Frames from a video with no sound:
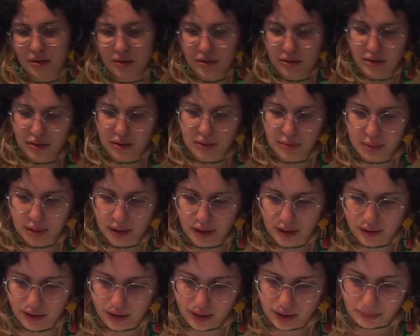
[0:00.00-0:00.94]
So I'm
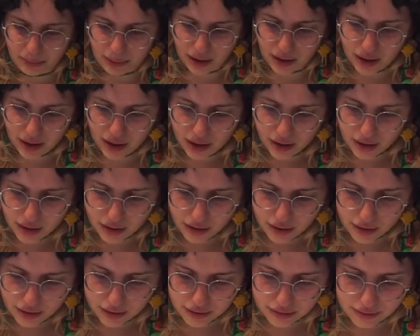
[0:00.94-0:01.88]
coloring in my
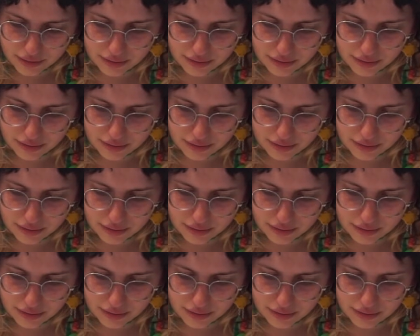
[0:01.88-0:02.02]
hair.